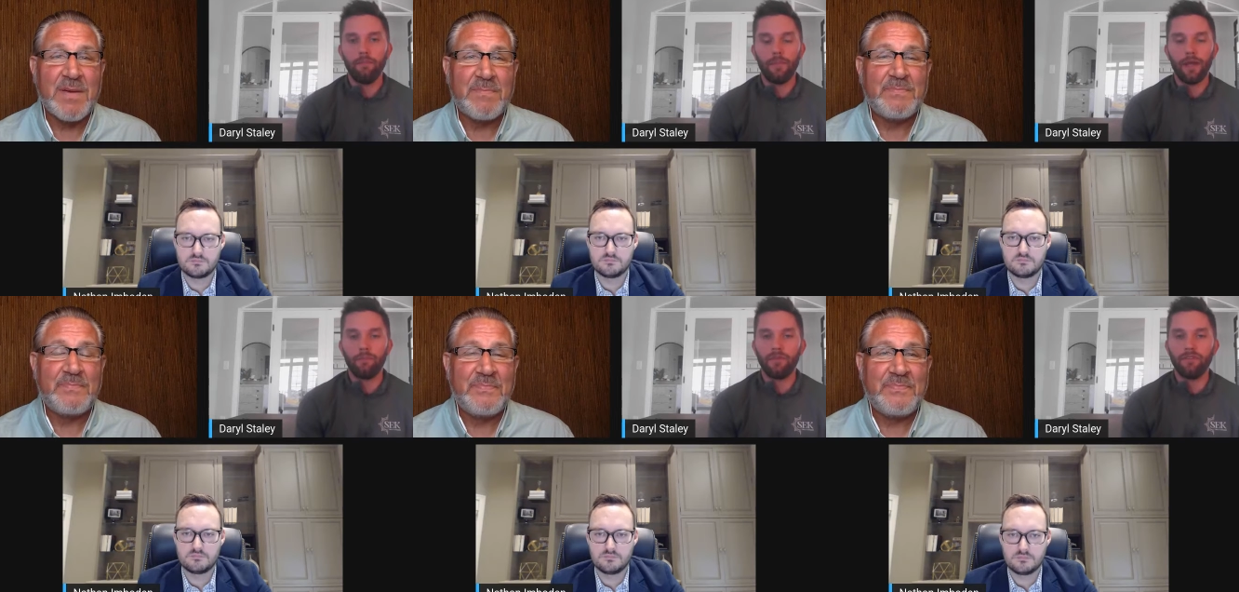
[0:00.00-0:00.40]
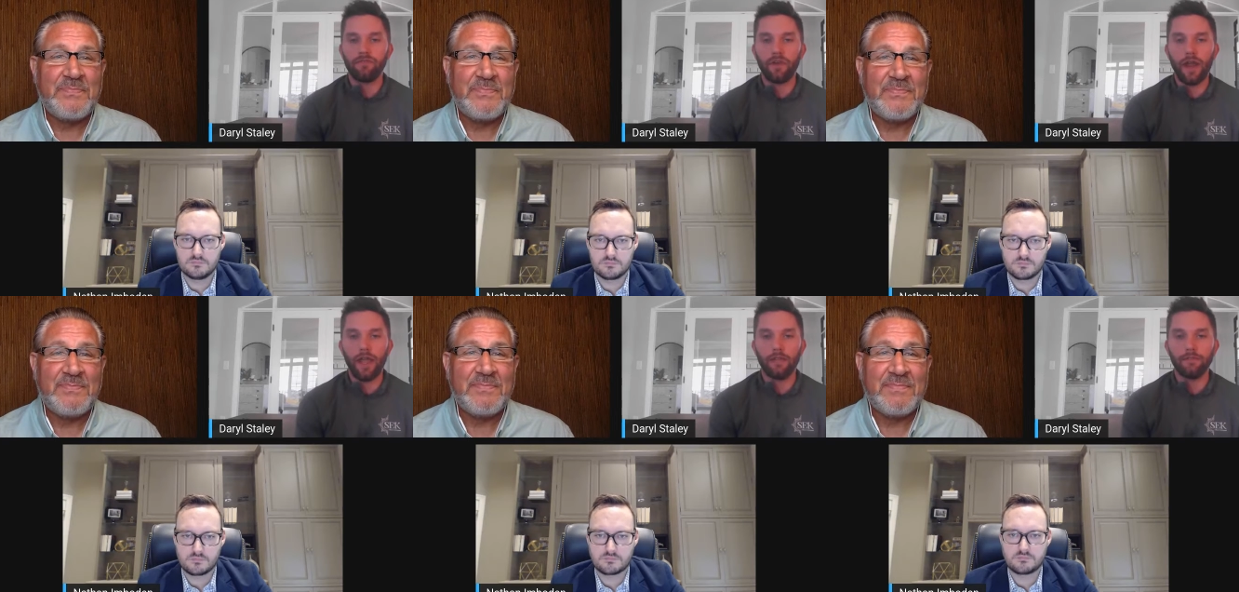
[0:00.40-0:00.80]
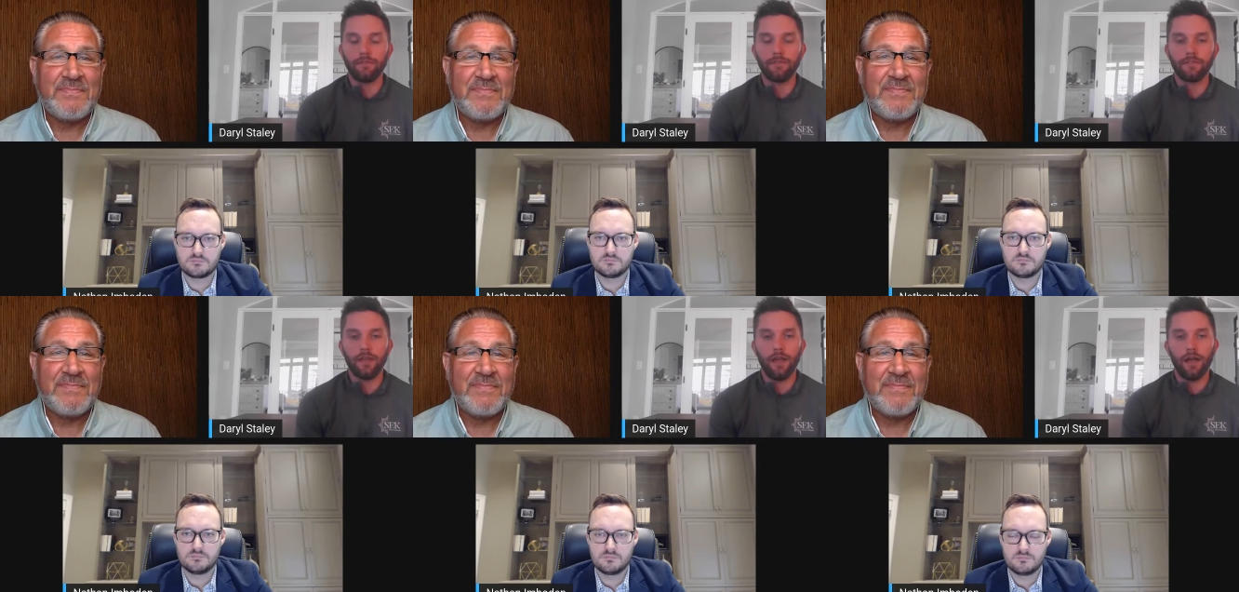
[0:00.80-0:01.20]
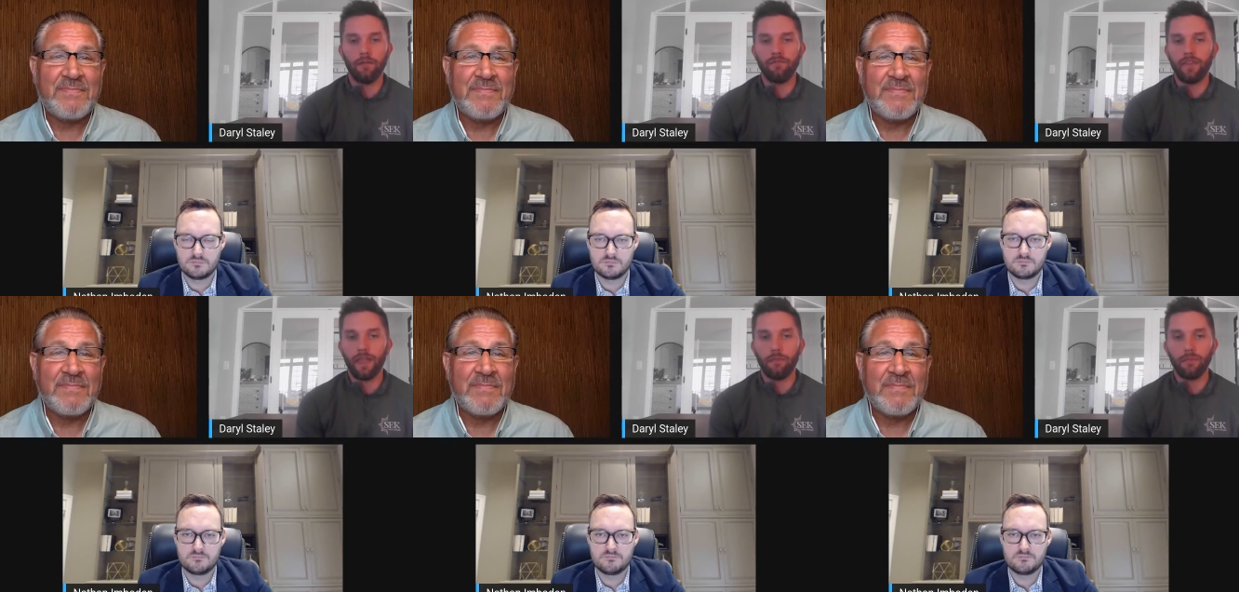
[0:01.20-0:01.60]
Speaker 1: yeah. might be friends, uh,
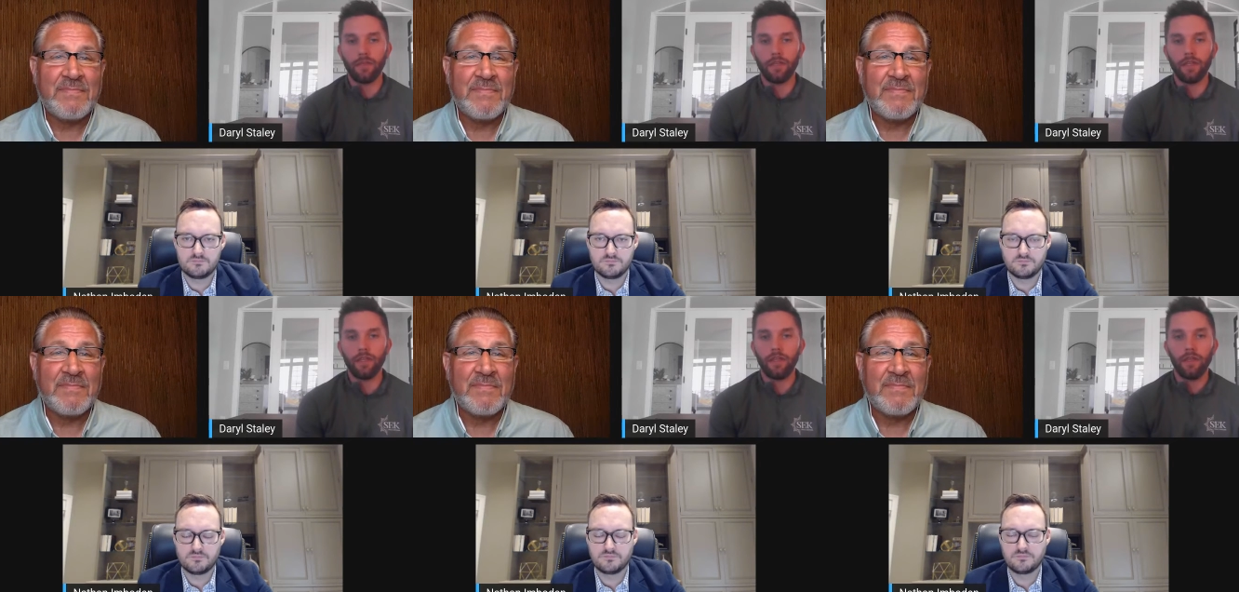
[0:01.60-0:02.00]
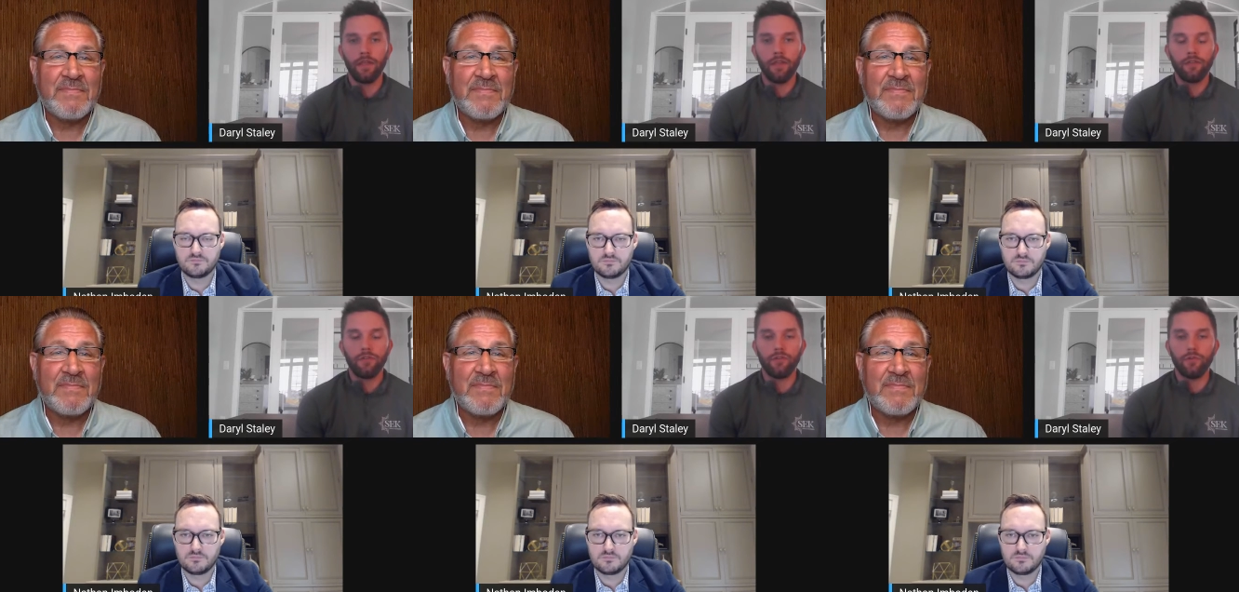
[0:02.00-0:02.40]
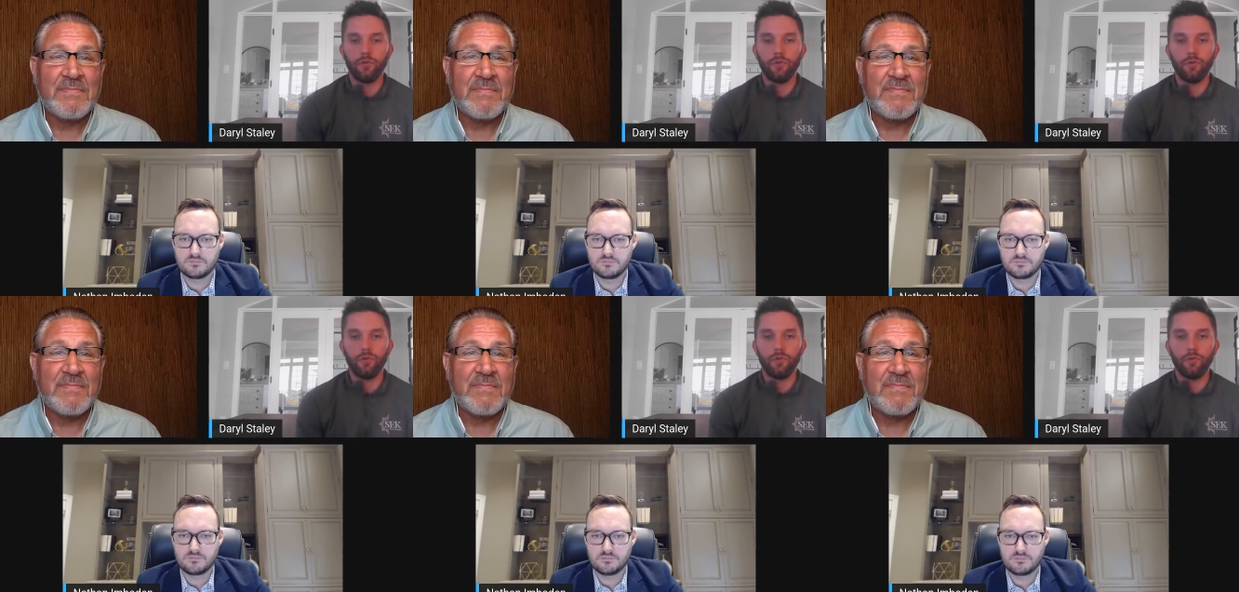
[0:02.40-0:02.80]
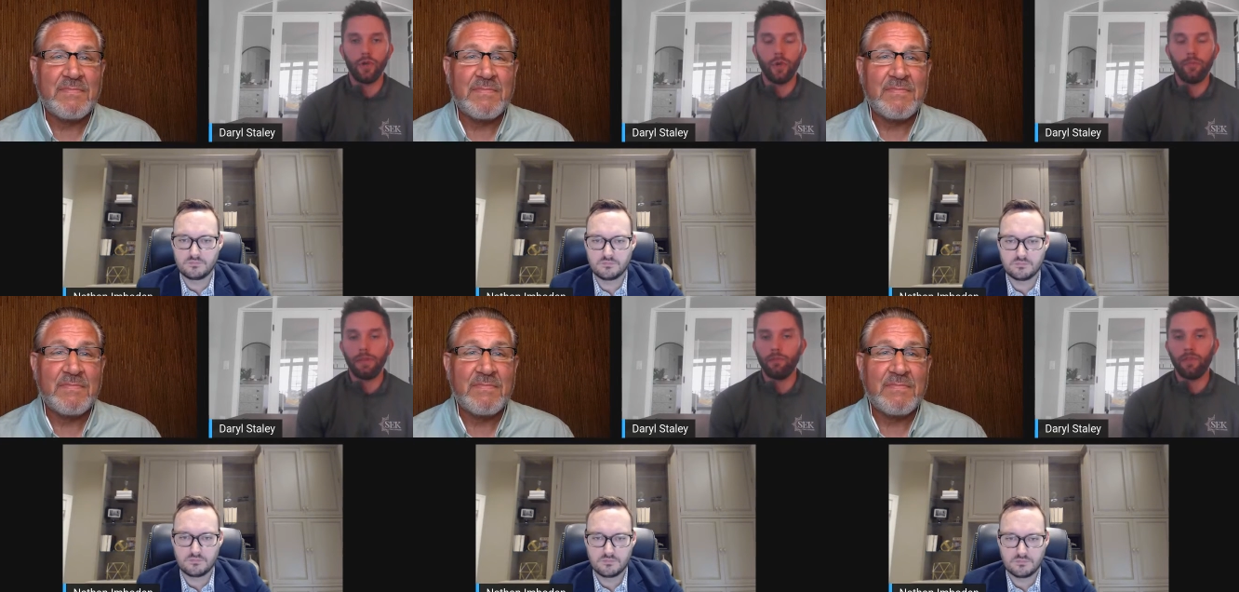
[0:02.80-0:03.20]
family to you
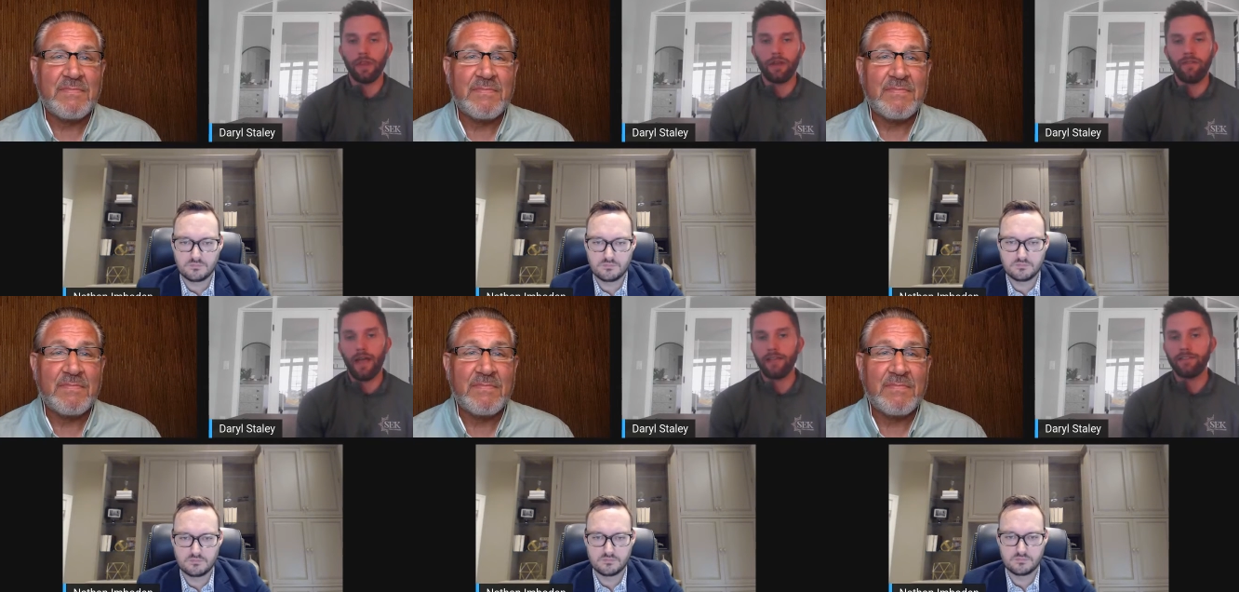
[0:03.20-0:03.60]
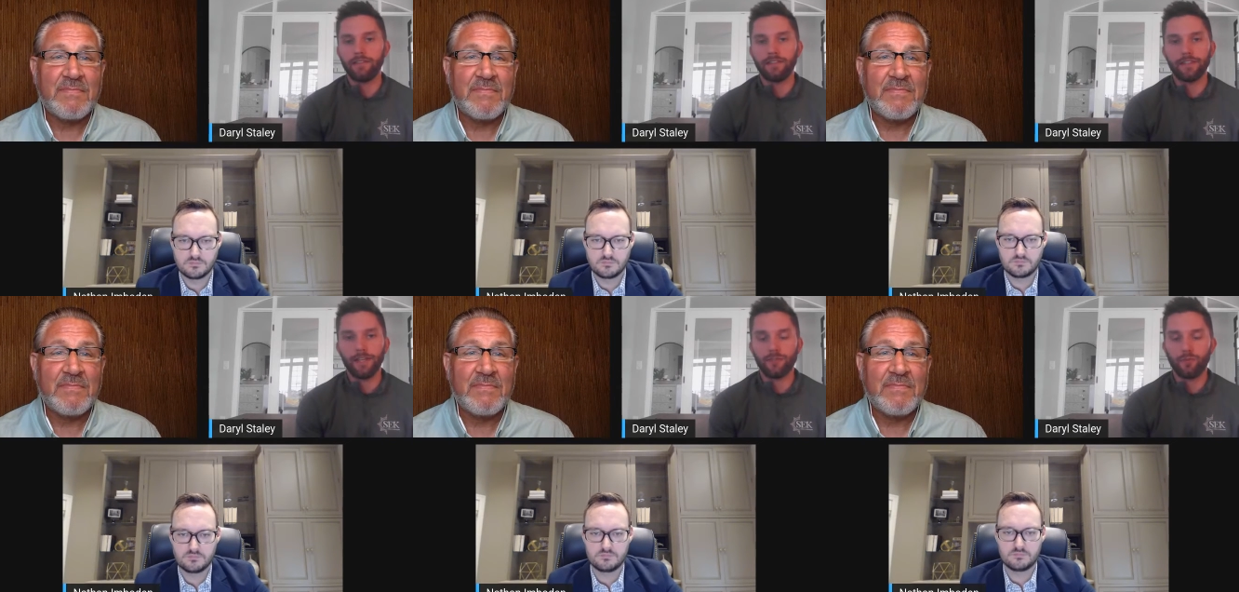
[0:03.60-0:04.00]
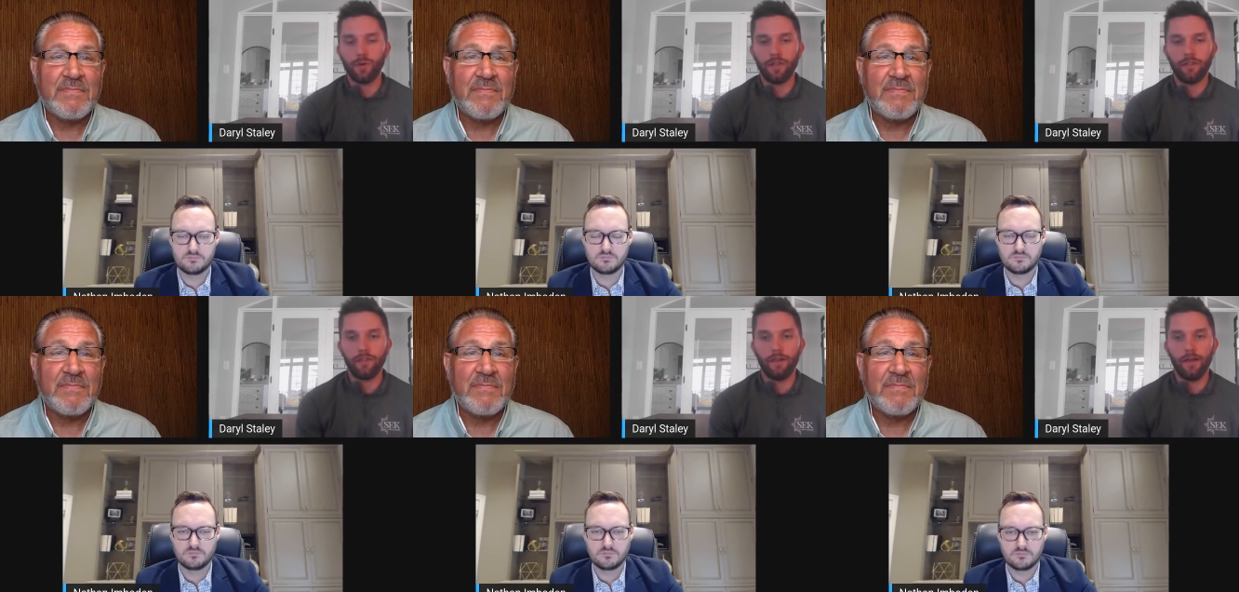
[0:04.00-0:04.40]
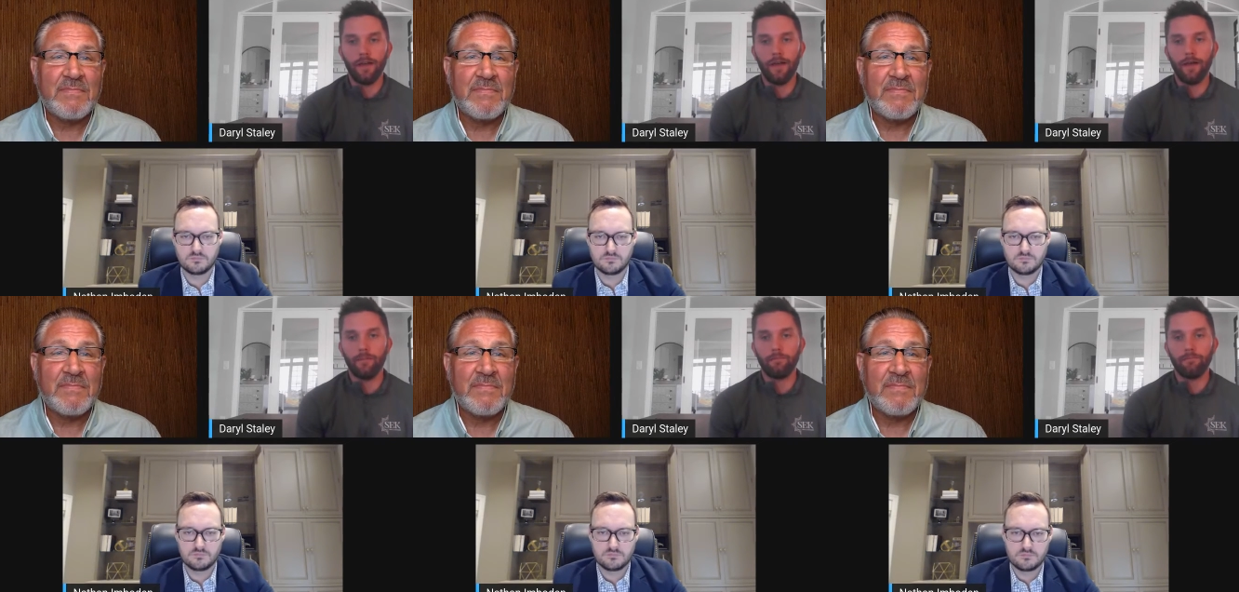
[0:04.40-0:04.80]
know people that I've had success with,
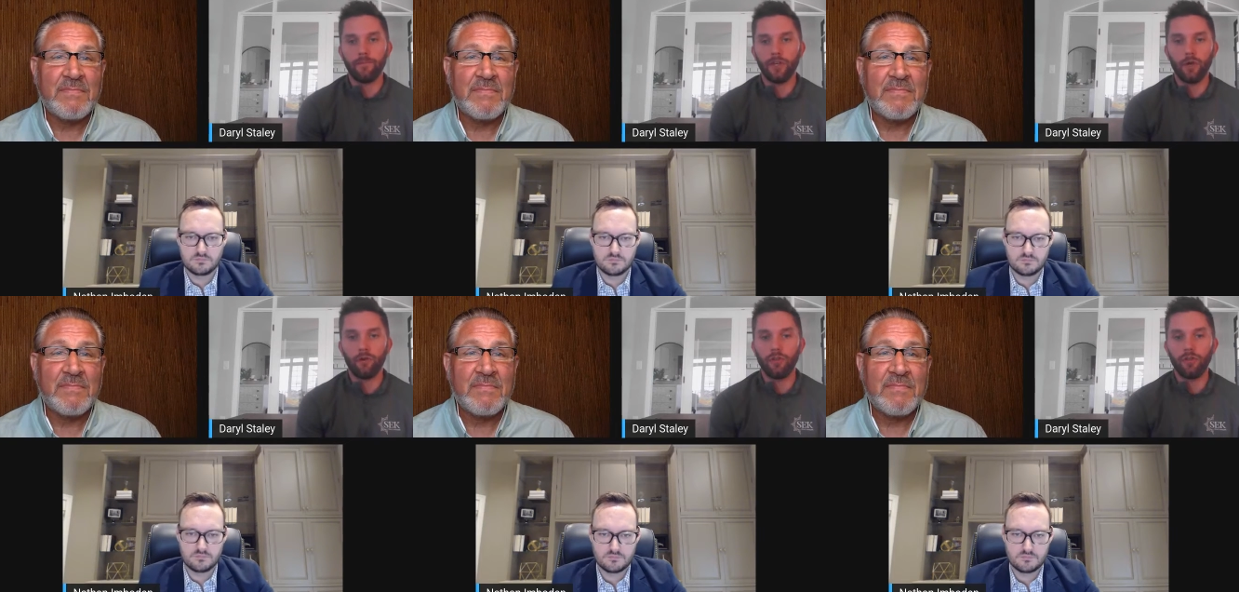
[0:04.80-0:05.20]
um, you know,